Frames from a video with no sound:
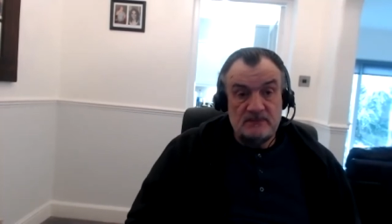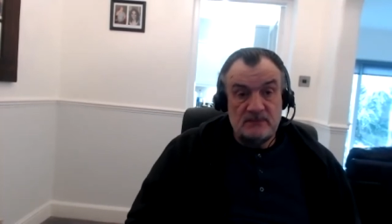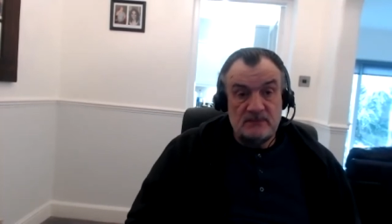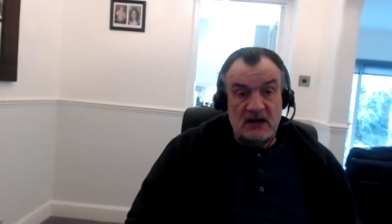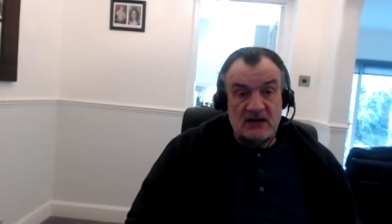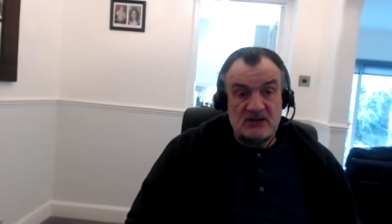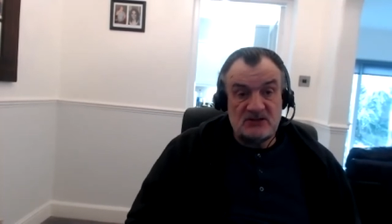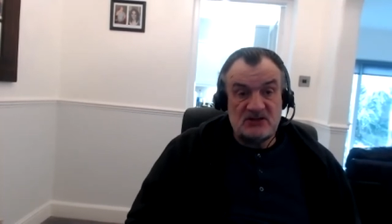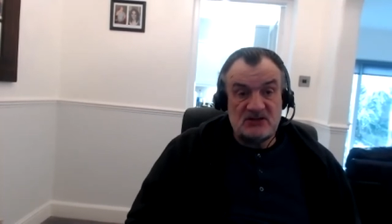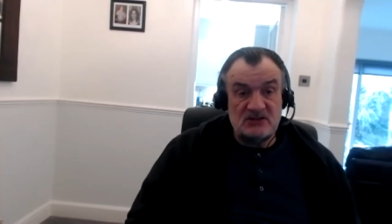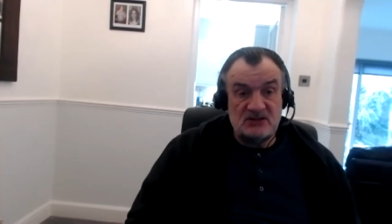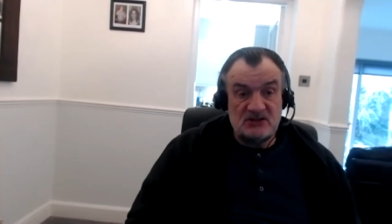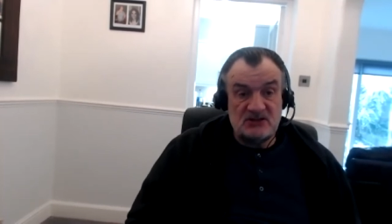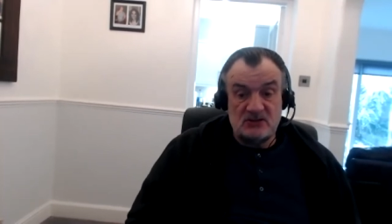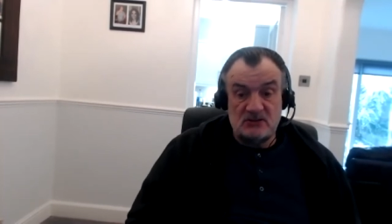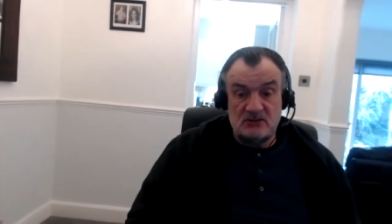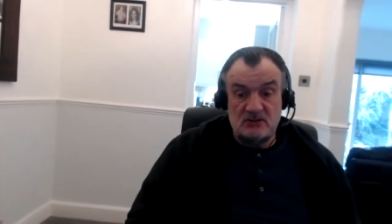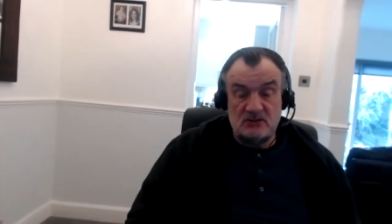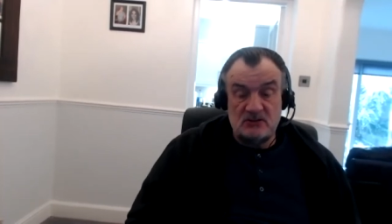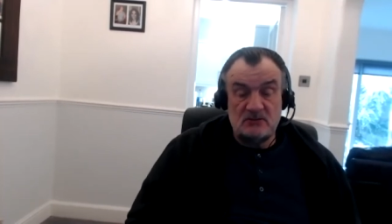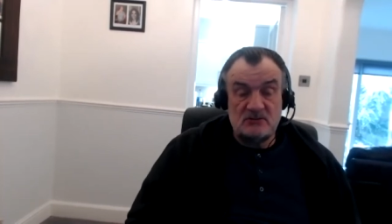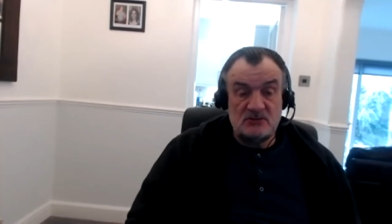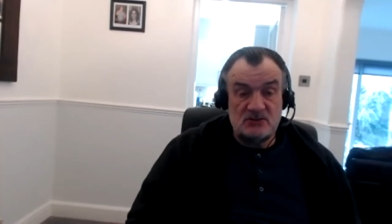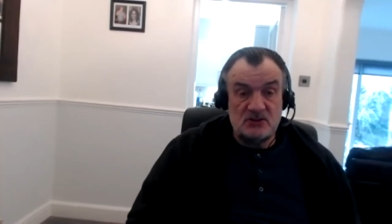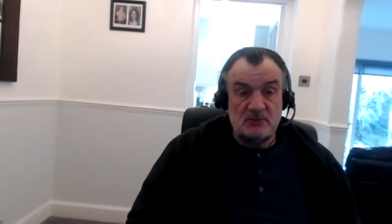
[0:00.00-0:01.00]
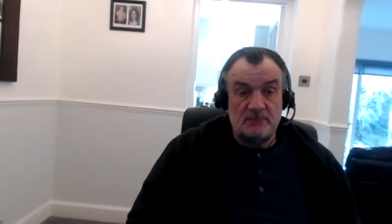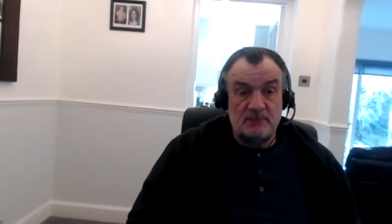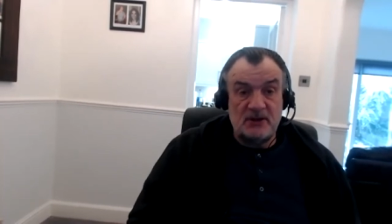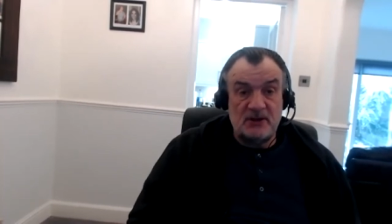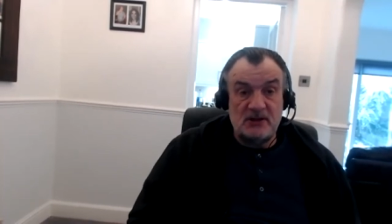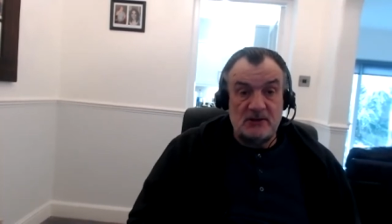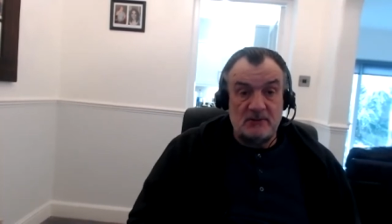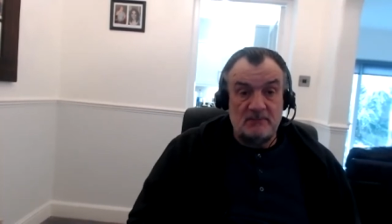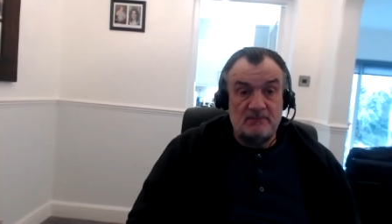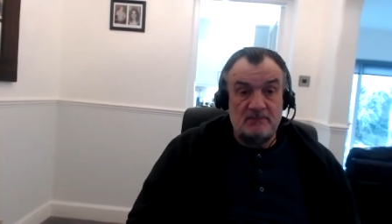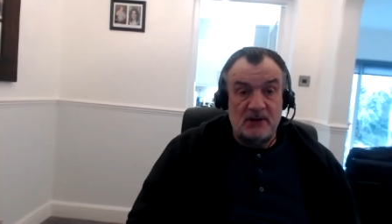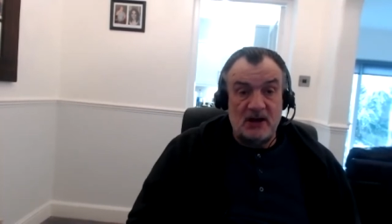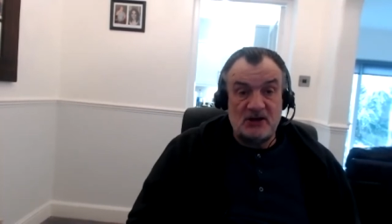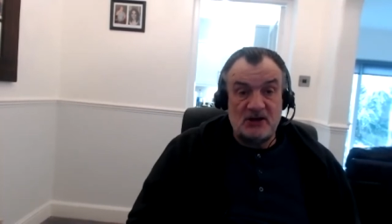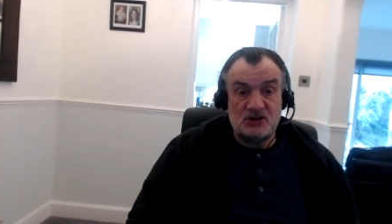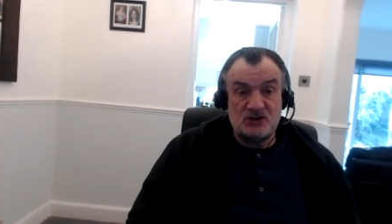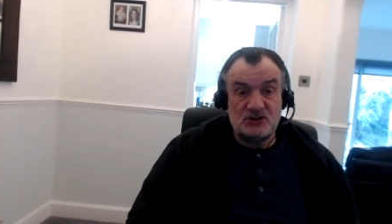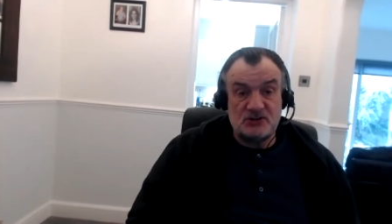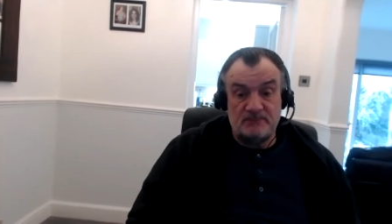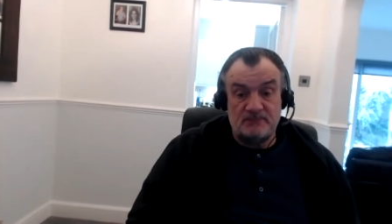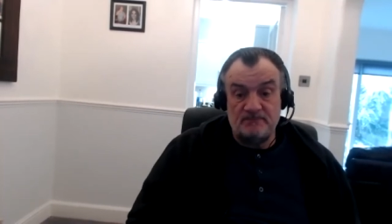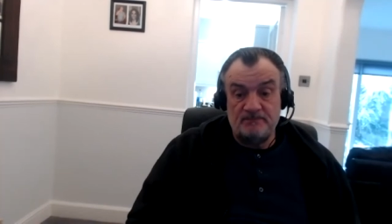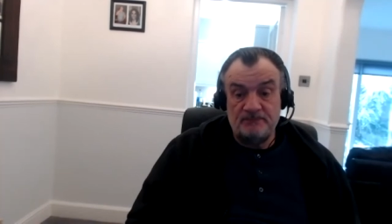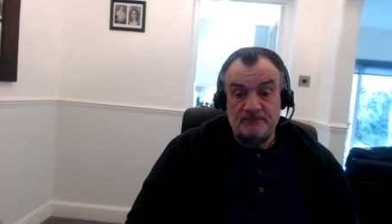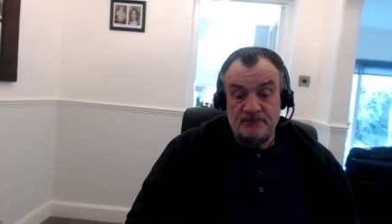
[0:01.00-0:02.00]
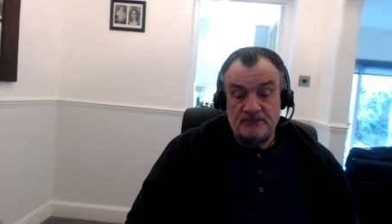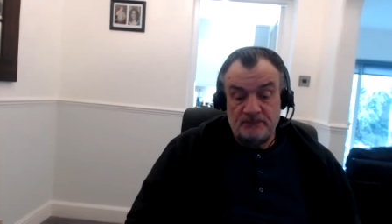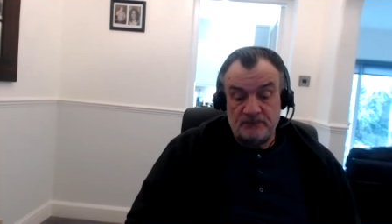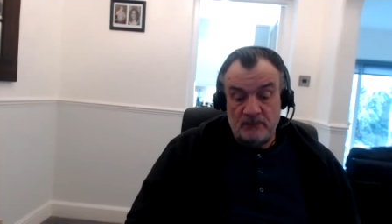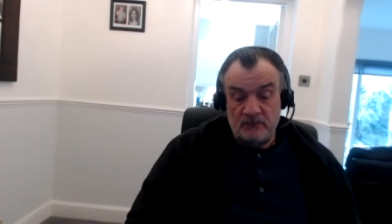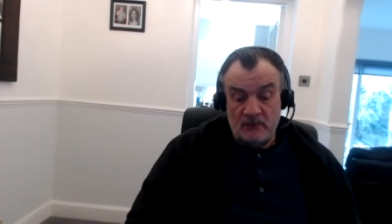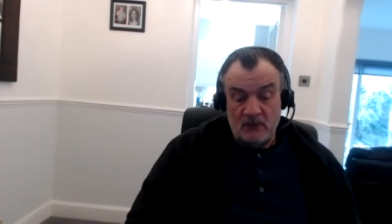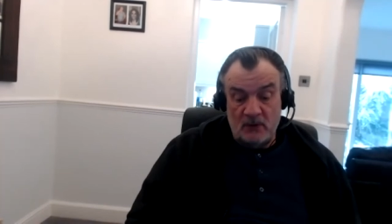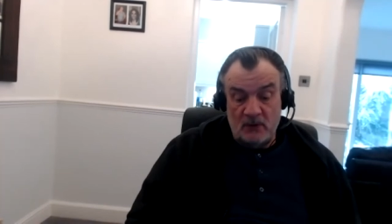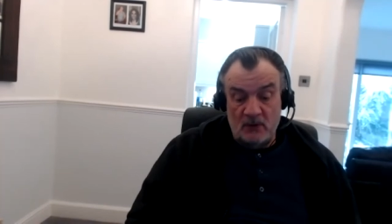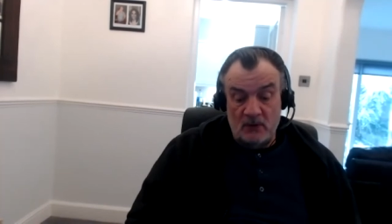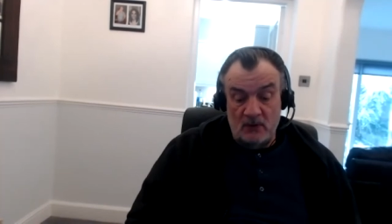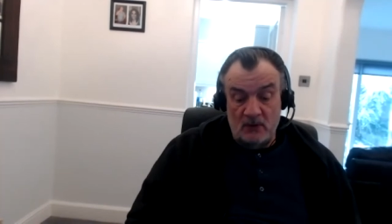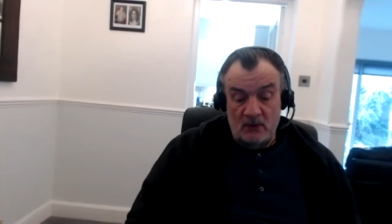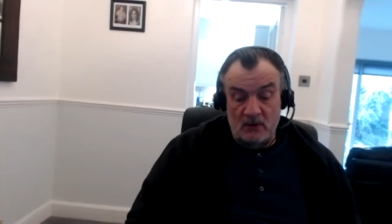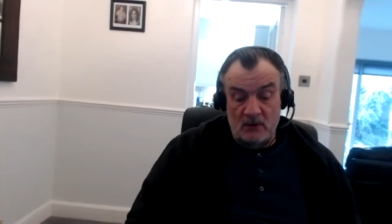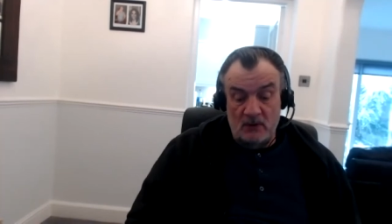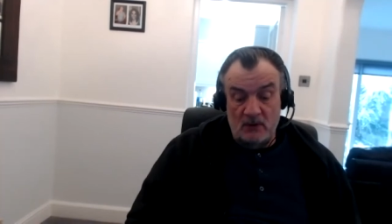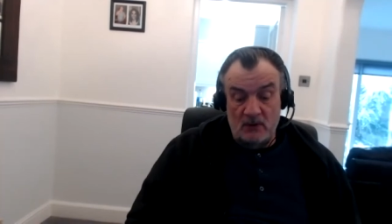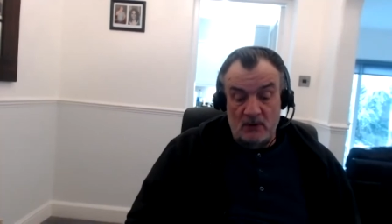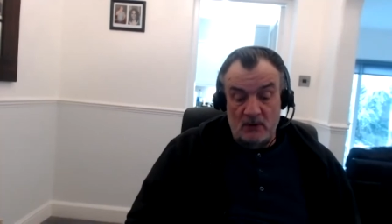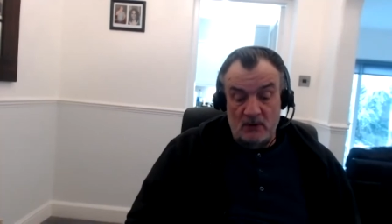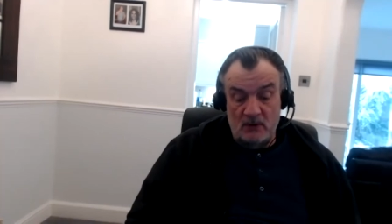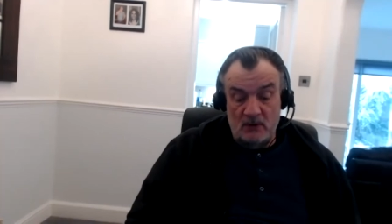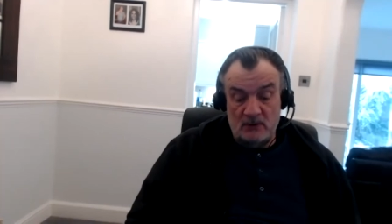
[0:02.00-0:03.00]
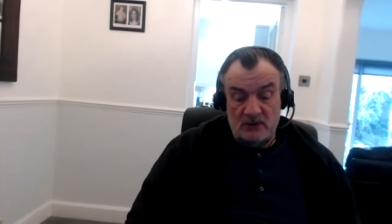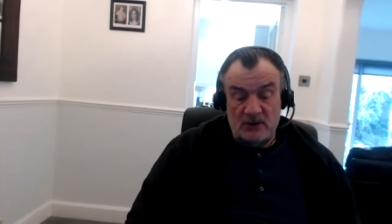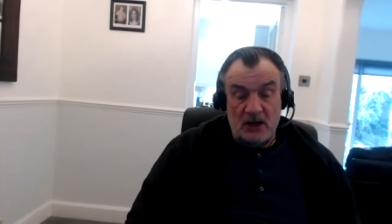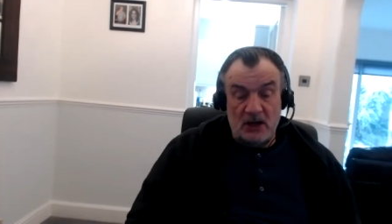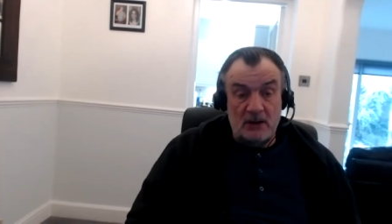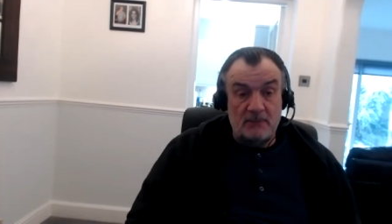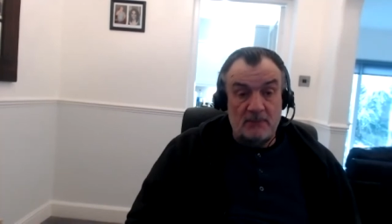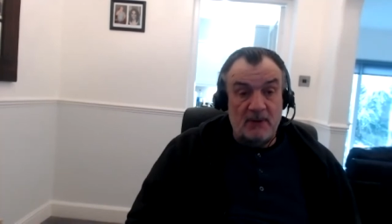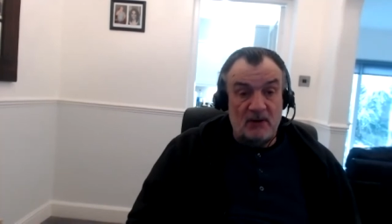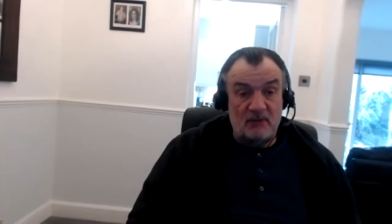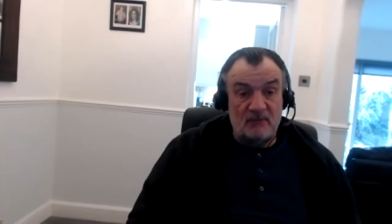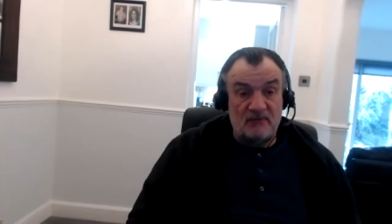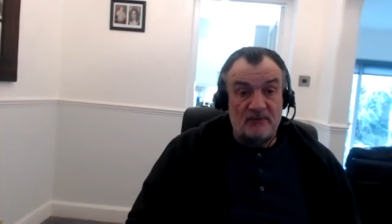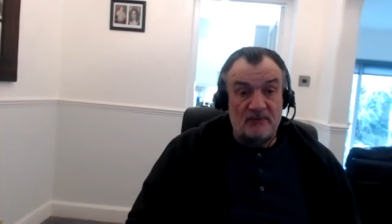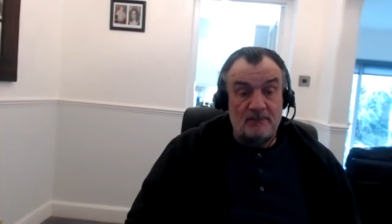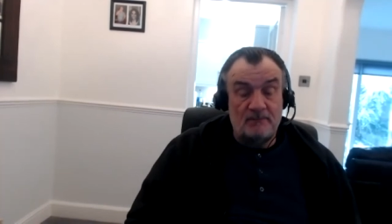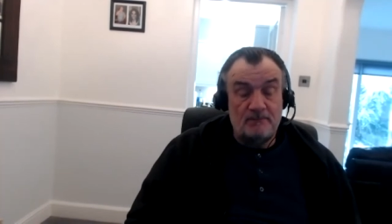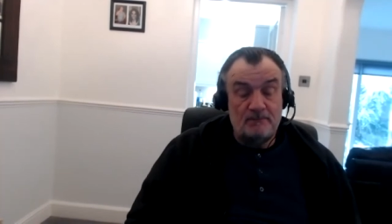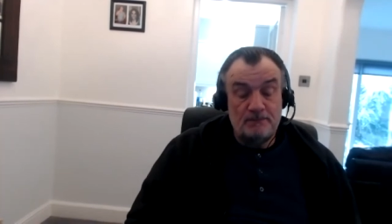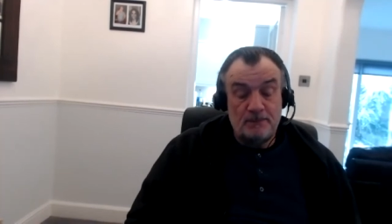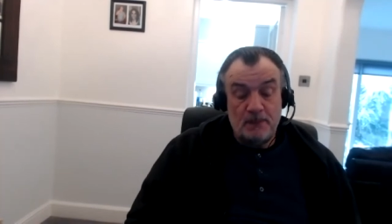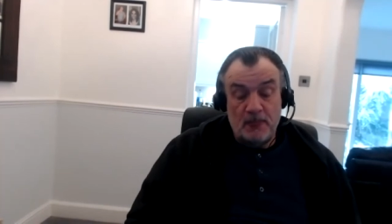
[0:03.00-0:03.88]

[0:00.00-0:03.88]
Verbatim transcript: as in to, to beat them, punish them, uh, get the better of them.